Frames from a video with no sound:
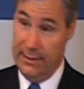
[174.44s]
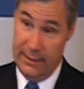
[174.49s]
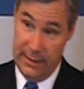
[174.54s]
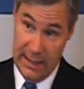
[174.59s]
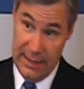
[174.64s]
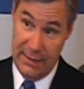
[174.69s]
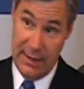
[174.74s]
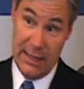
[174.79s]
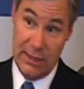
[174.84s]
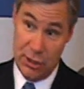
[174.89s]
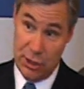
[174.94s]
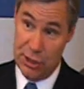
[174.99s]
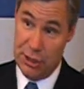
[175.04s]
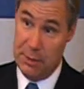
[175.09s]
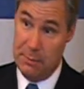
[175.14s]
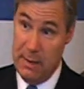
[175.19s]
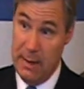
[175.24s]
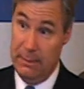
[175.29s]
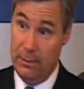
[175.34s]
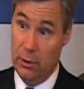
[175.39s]
And that's just
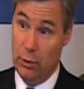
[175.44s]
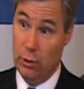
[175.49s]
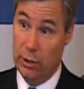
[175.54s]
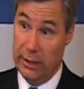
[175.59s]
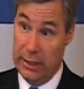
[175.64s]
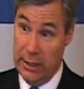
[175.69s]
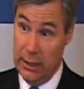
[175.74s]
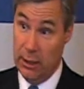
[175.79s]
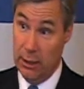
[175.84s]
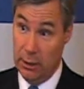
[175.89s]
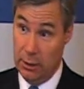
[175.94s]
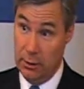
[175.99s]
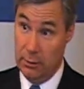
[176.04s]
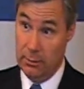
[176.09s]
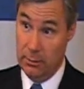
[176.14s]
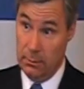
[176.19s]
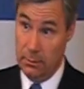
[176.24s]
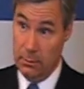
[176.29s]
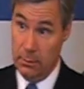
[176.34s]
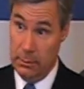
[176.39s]
the people who are killed.
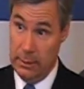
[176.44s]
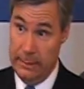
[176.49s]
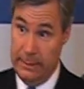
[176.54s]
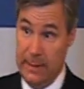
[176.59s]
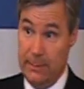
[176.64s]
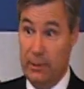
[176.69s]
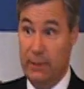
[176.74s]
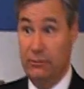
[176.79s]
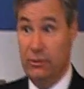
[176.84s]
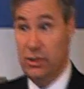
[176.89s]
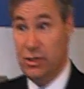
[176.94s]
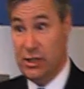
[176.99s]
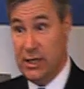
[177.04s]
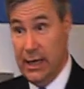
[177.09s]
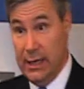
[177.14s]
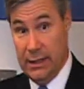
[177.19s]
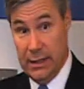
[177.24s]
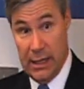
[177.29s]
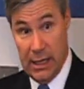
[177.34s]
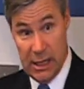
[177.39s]
The people who have to
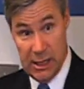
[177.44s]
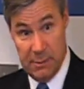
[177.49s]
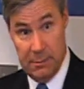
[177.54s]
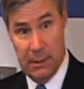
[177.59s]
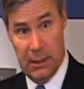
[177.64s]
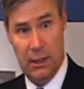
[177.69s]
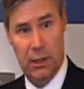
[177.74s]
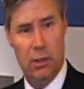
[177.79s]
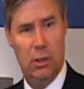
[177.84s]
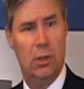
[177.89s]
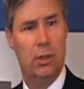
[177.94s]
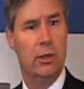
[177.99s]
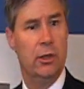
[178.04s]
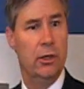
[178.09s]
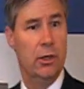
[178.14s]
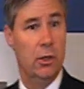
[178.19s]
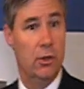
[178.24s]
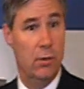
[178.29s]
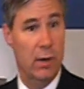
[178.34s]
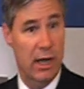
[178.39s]
stay in the hospital
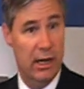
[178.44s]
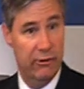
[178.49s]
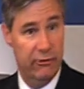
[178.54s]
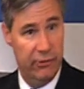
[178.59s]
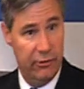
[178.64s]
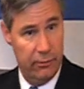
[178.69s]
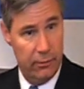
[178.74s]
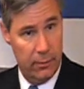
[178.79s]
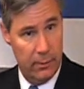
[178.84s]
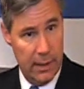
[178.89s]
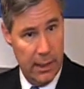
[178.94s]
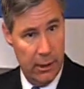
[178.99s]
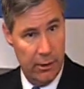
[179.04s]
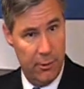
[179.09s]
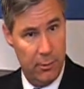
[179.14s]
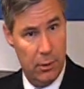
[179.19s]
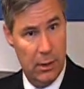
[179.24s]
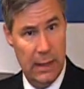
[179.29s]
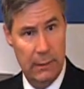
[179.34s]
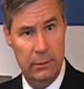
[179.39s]
longer, who have
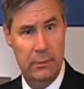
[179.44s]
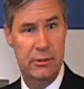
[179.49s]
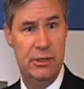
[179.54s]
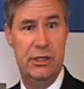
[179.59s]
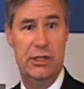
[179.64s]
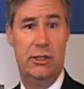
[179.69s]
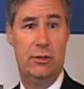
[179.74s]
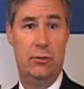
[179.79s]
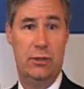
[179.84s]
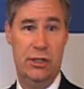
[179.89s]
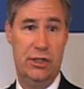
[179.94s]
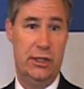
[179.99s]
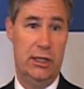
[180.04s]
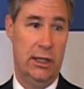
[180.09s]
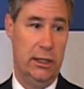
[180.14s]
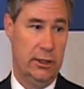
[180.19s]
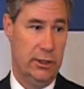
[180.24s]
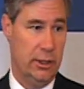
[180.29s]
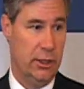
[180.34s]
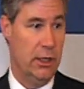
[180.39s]
health problems as a
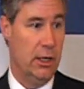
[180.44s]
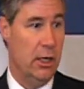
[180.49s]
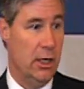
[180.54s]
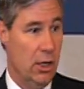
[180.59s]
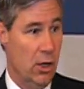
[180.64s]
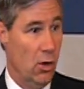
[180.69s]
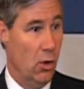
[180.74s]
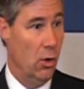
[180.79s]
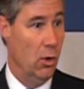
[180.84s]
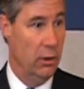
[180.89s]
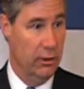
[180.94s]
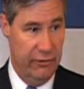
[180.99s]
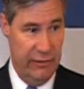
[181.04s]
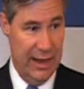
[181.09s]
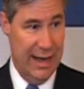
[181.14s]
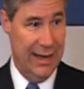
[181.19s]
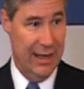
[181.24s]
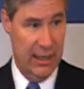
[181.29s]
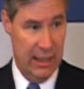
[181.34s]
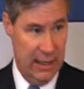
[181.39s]
result, all of
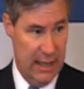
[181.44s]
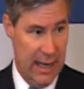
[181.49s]
that isn't